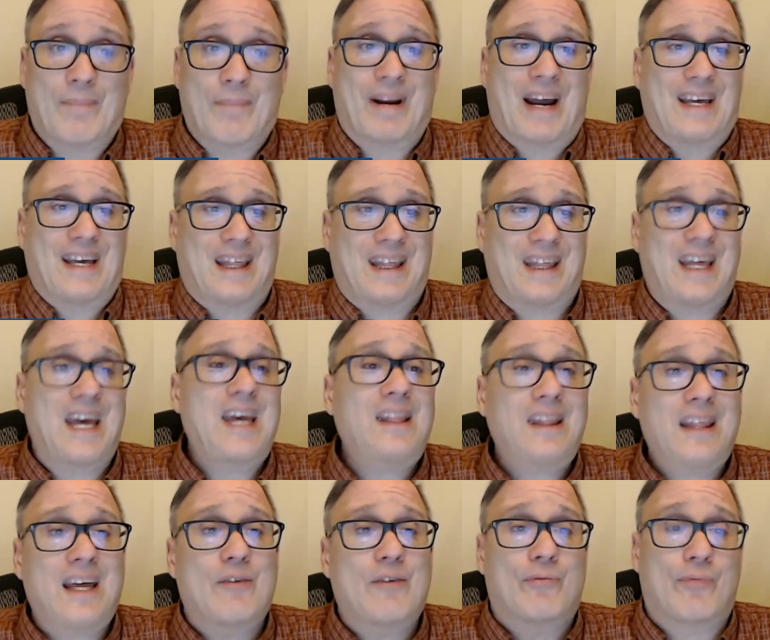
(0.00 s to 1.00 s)
but I
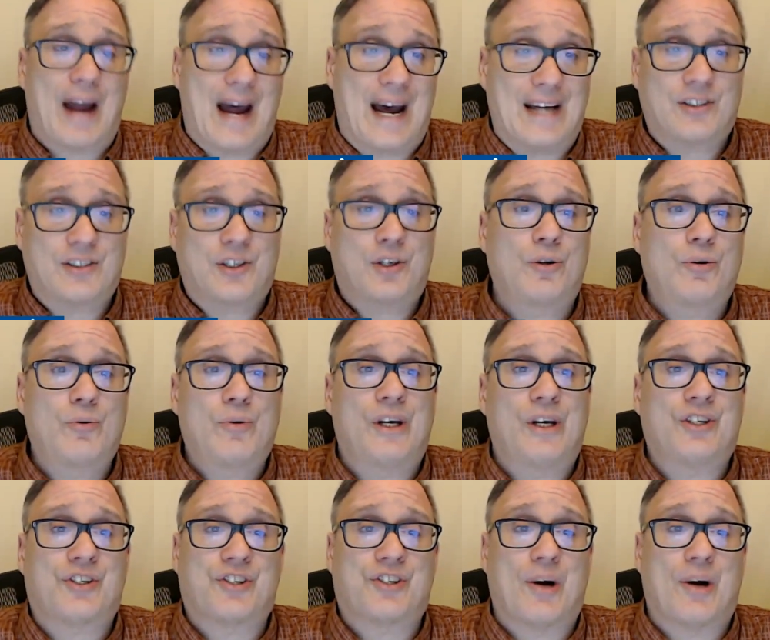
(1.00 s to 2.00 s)
think that Raty is